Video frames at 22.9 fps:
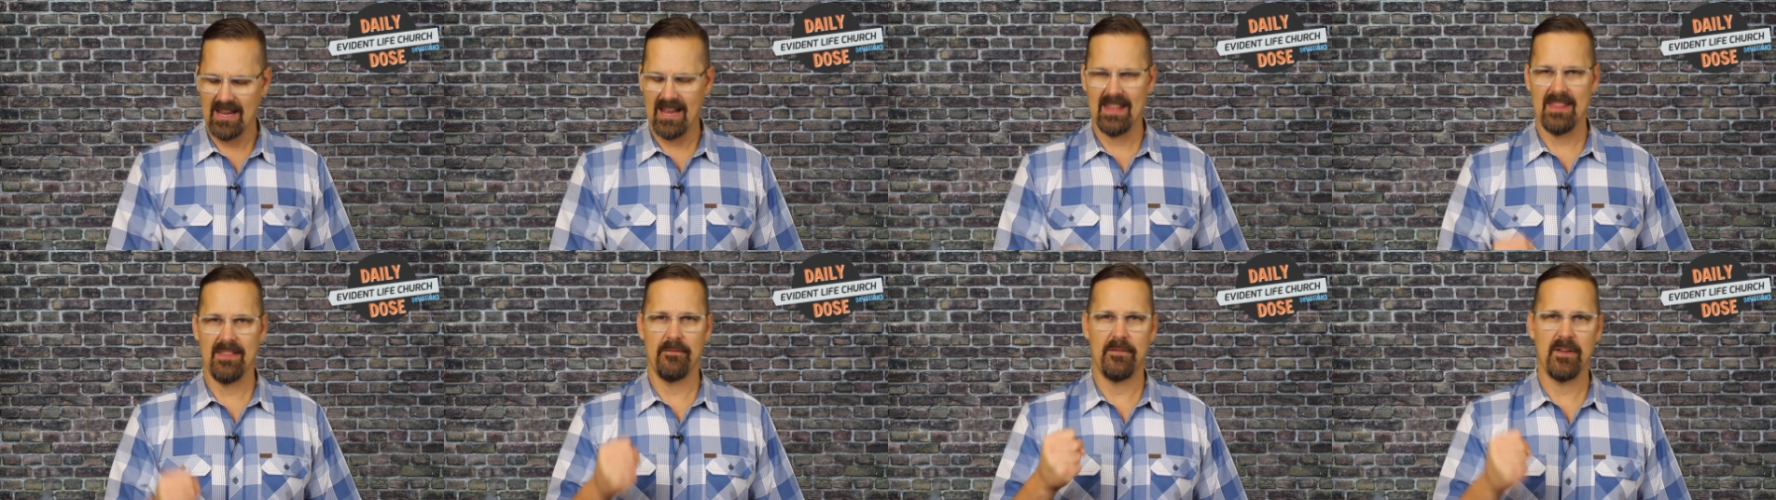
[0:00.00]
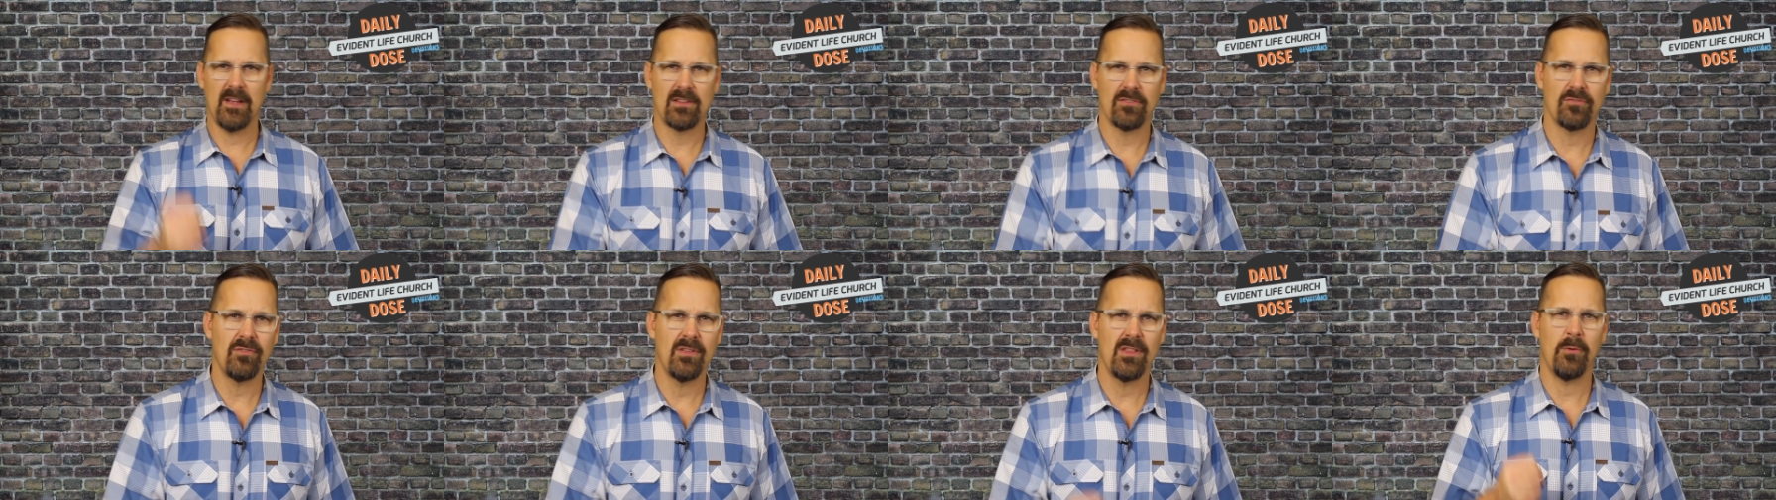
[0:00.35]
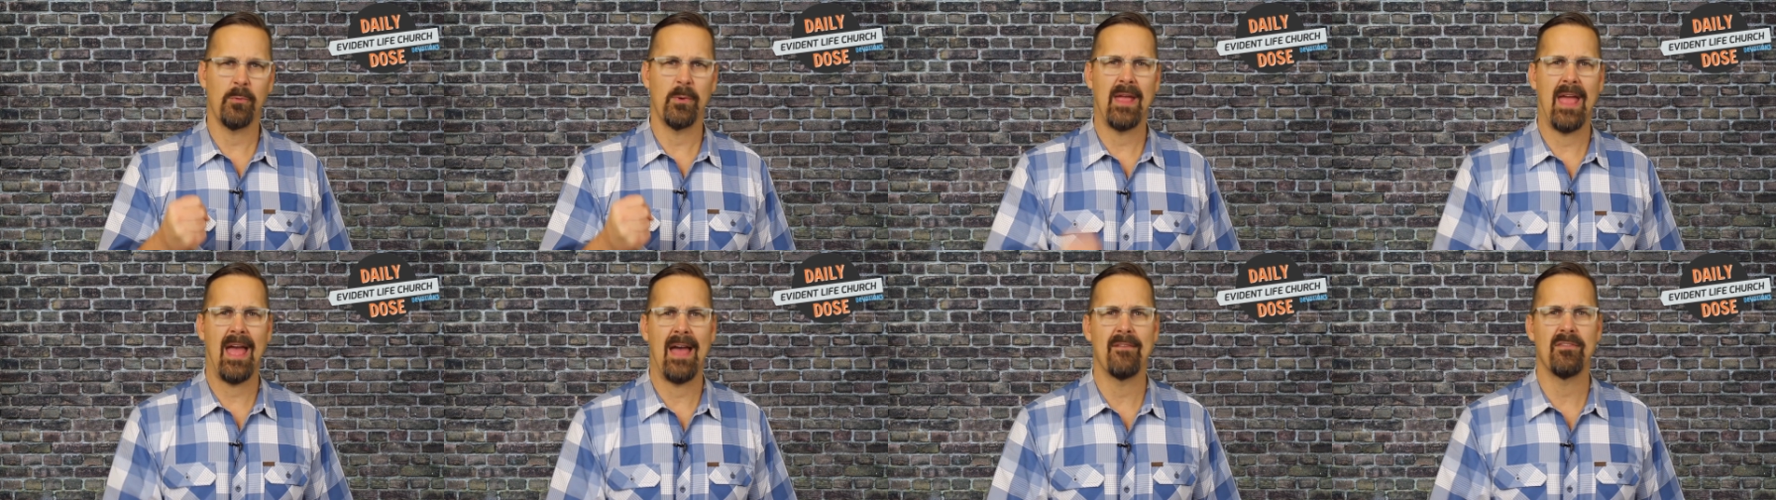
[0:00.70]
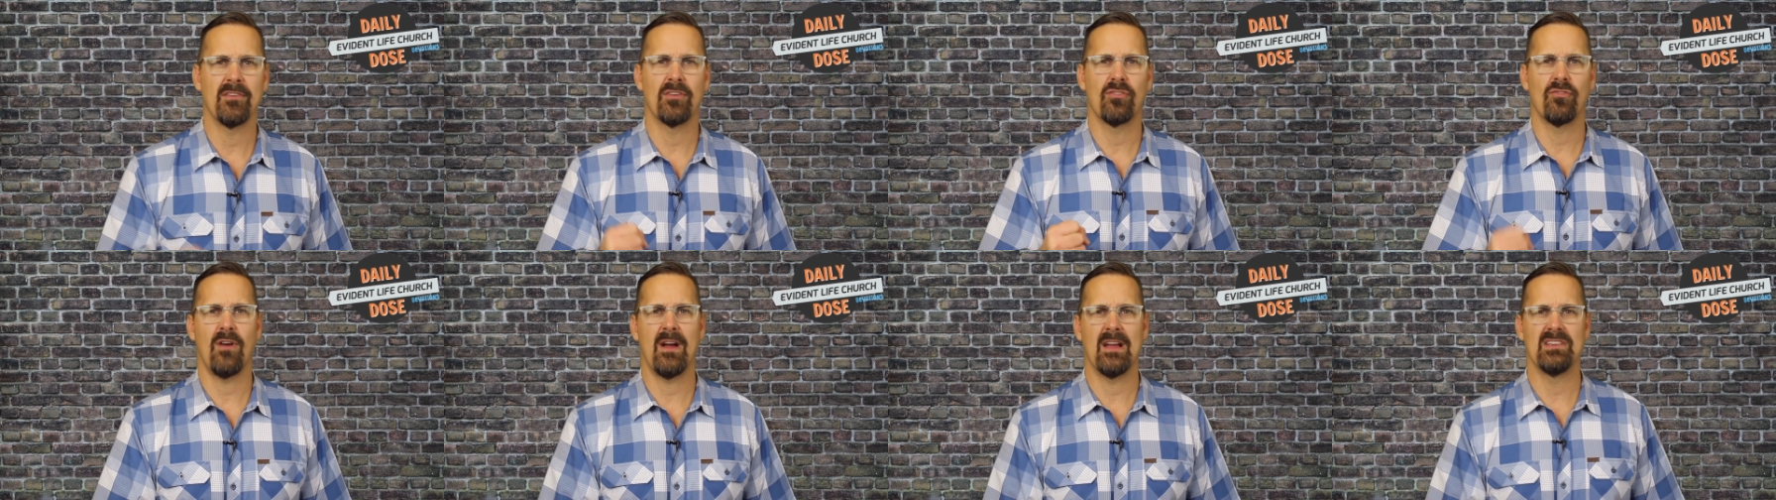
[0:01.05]
and the victory that we have
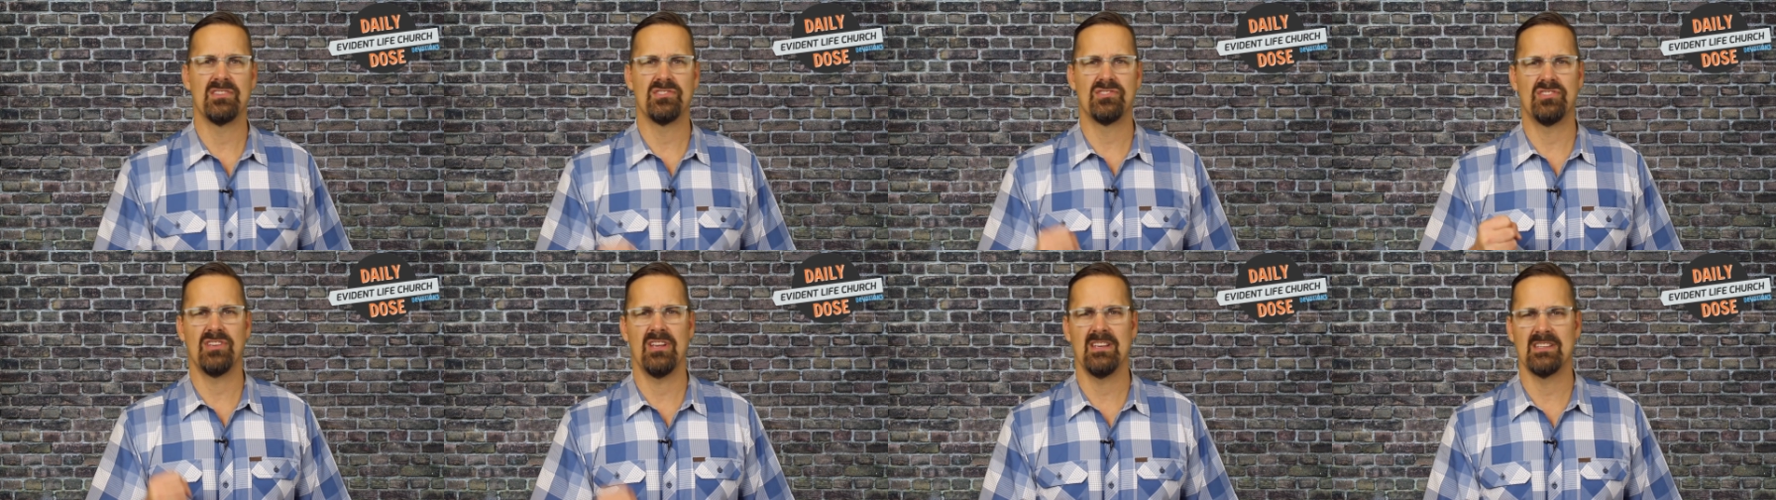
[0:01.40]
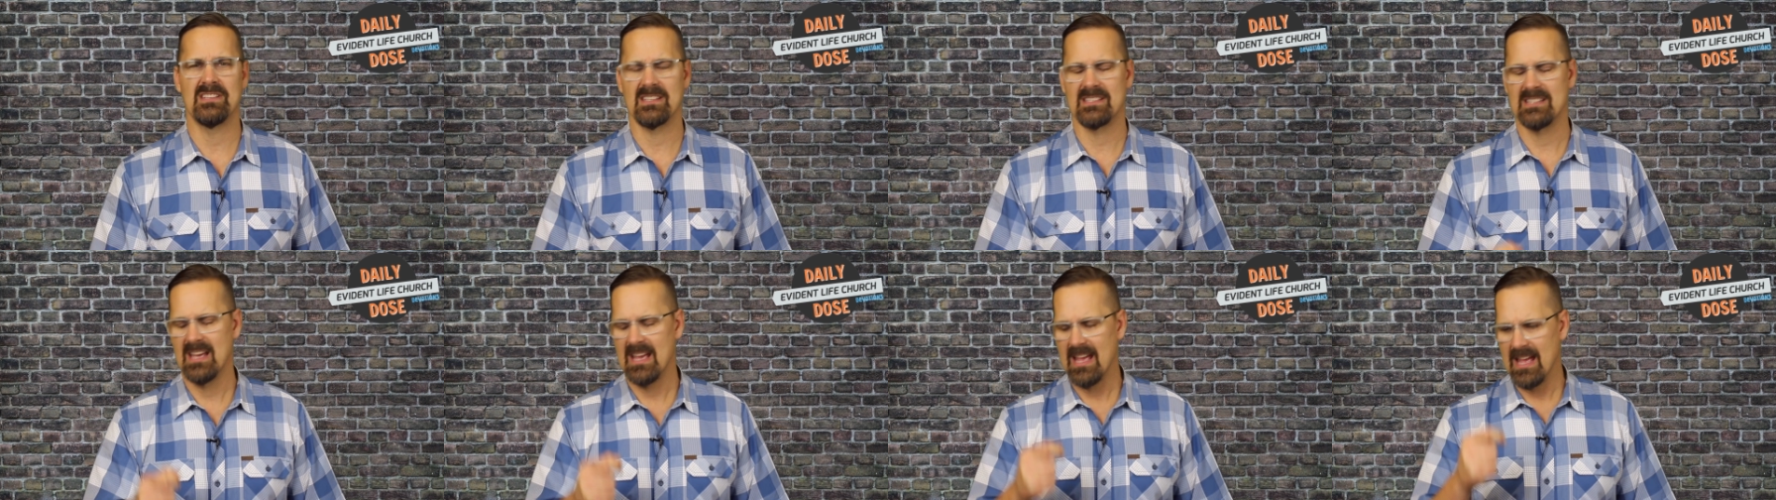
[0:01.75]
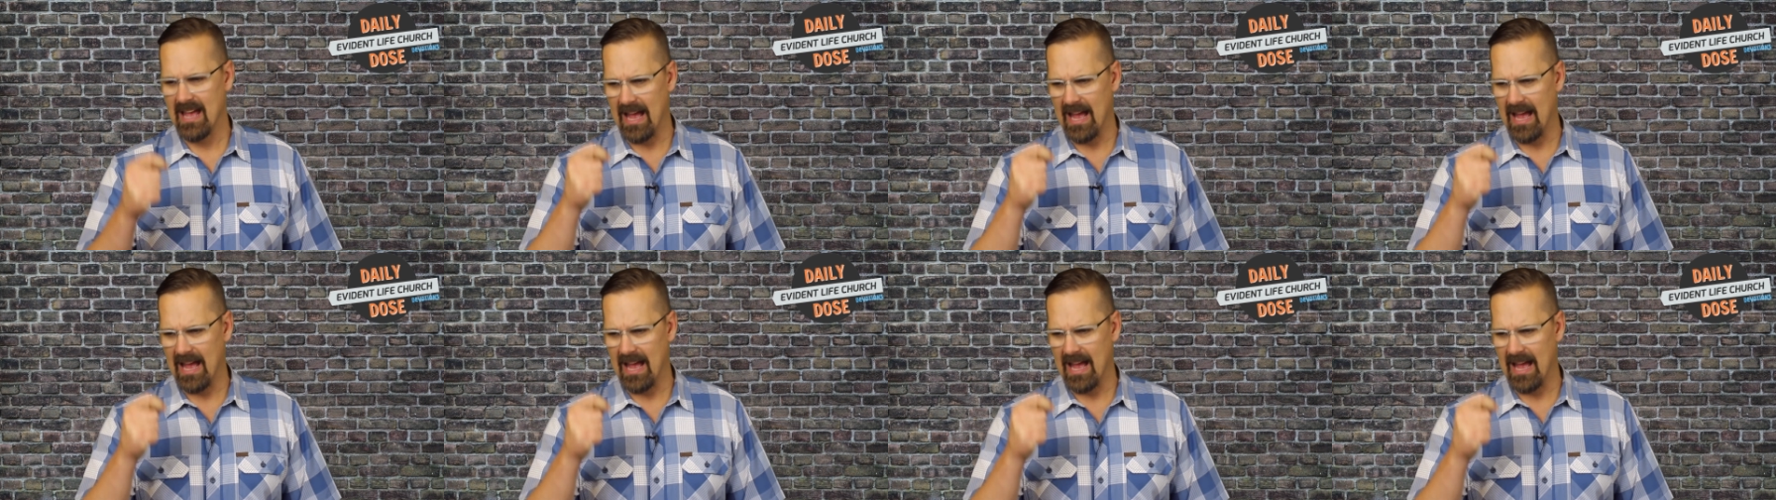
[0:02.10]
in Christ Jesus.